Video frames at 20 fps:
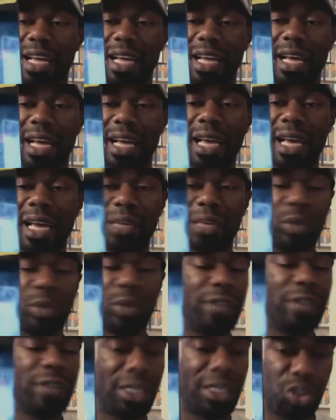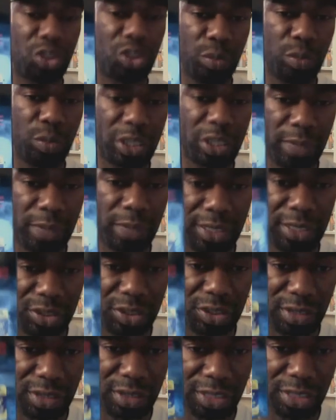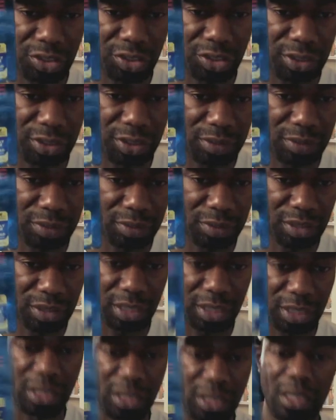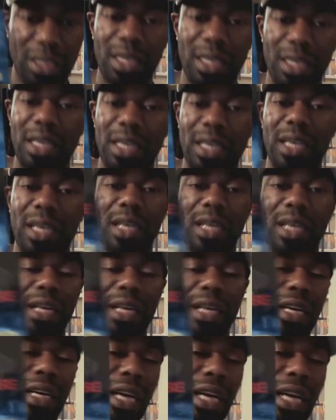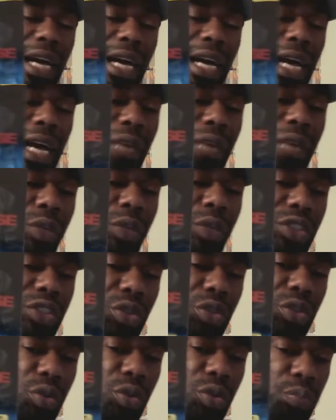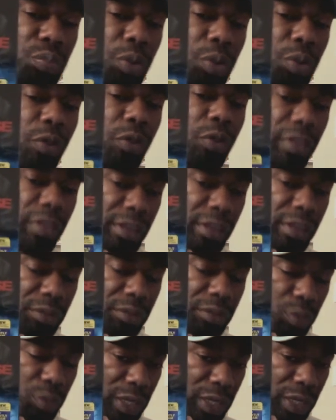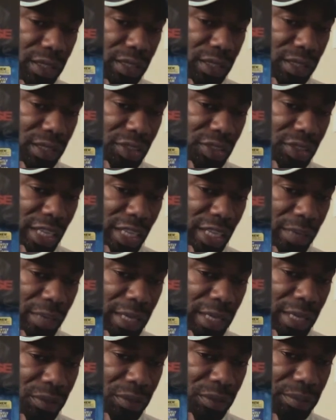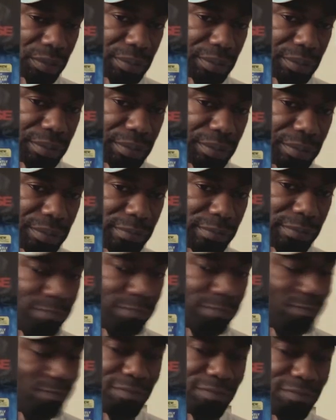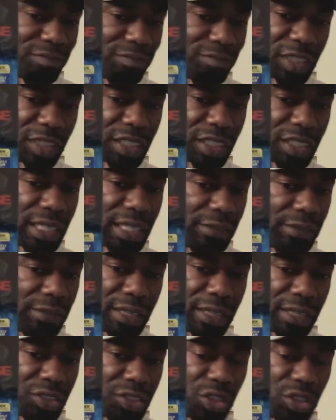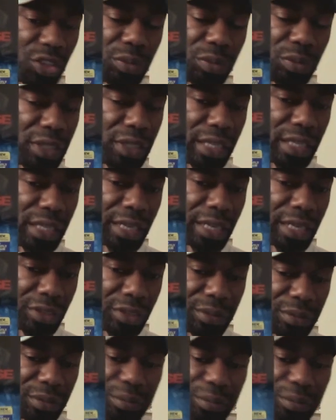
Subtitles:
We've got two Best Buys here in Lexington, Kentucky. I went to both of them the week that this came out. Could not find the Steelbook in either.